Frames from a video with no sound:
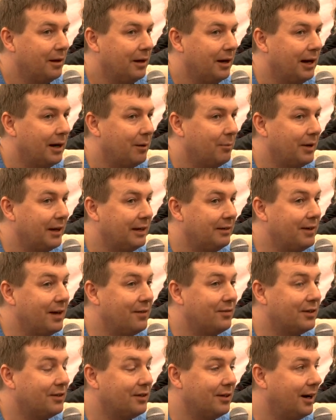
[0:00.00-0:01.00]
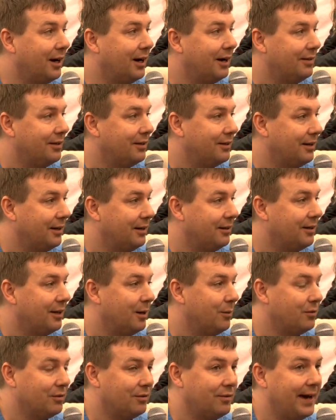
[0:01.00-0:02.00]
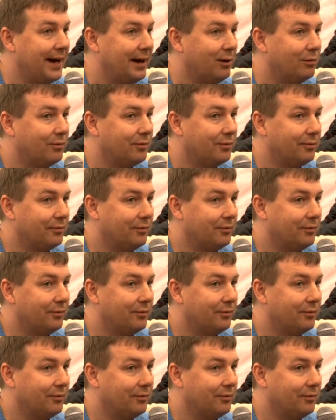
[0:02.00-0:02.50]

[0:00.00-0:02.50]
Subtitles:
and they're even higher in terms of health.